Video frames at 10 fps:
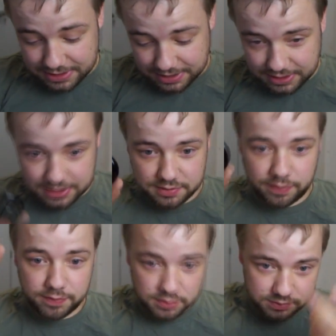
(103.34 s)
I can
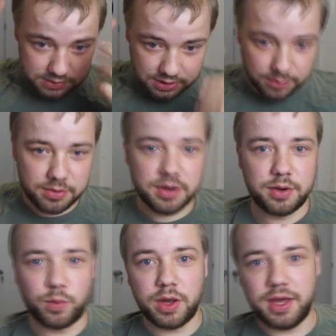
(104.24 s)
throw this
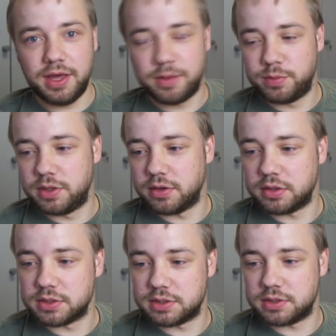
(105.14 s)
camera away
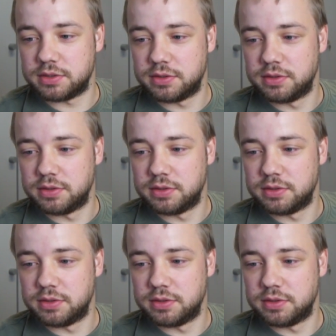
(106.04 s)
because